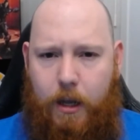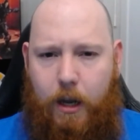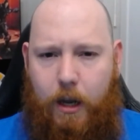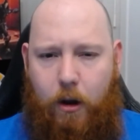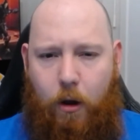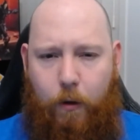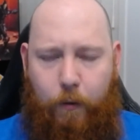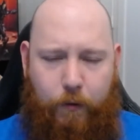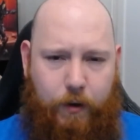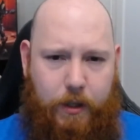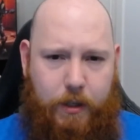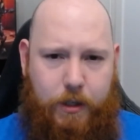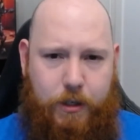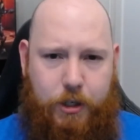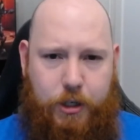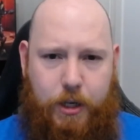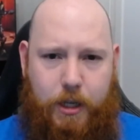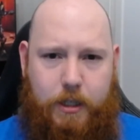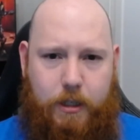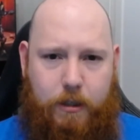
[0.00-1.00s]
and hopefully this
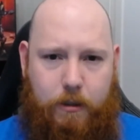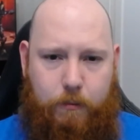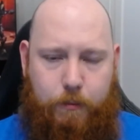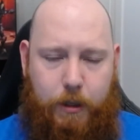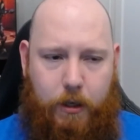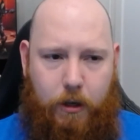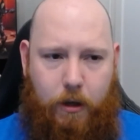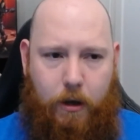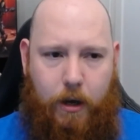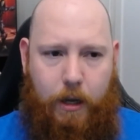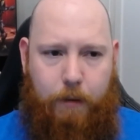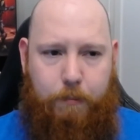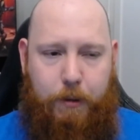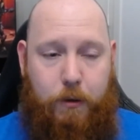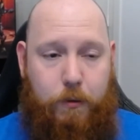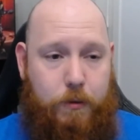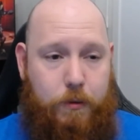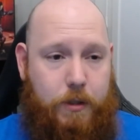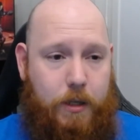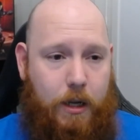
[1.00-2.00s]
sheds a little bit of light,
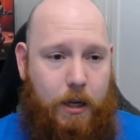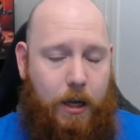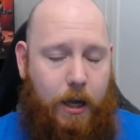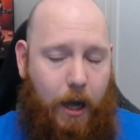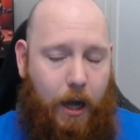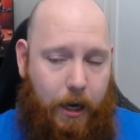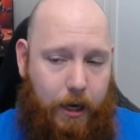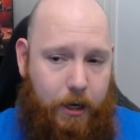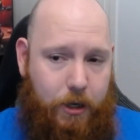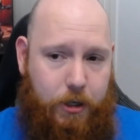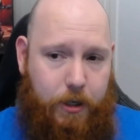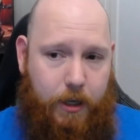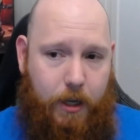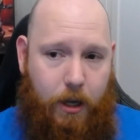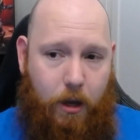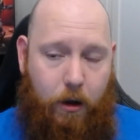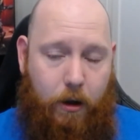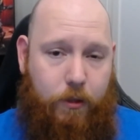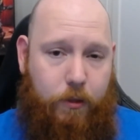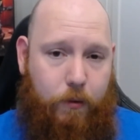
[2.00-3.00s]
because
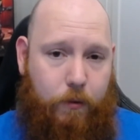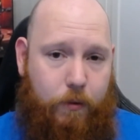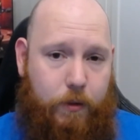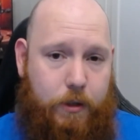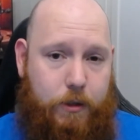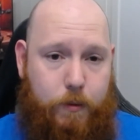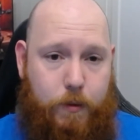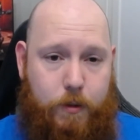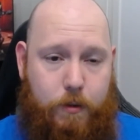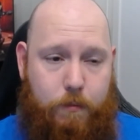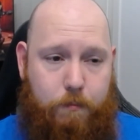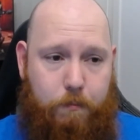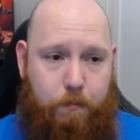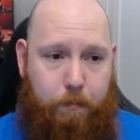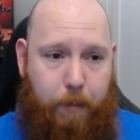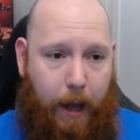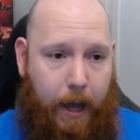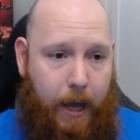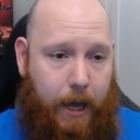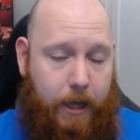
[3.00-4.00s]
initially I thought this was
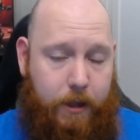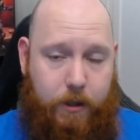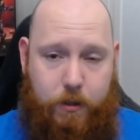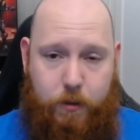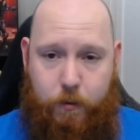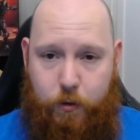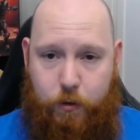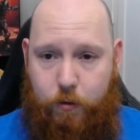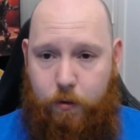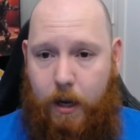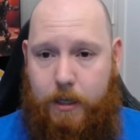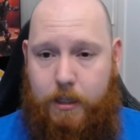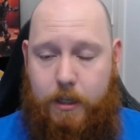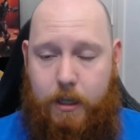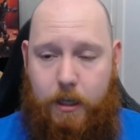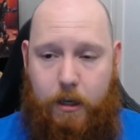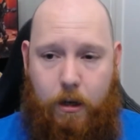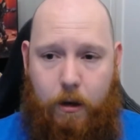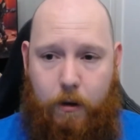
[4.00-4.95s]
bad, this was drastic.